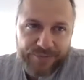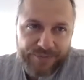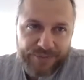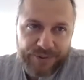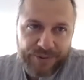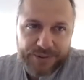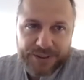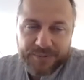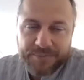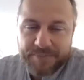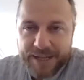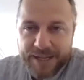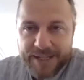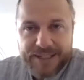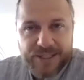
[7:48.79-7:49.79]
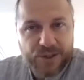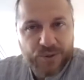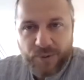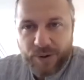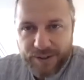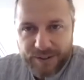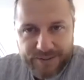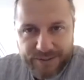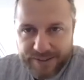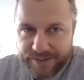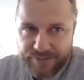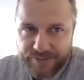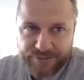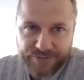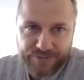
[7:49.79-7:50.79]
using mainly
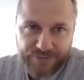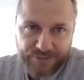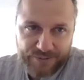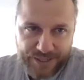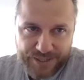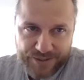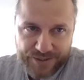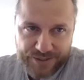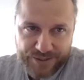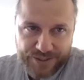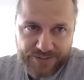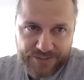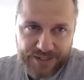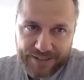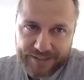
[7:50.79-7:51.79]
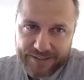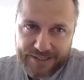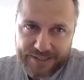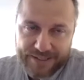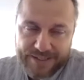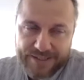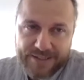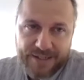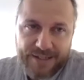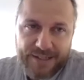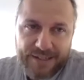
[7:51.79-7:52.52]
qualitative research techniques,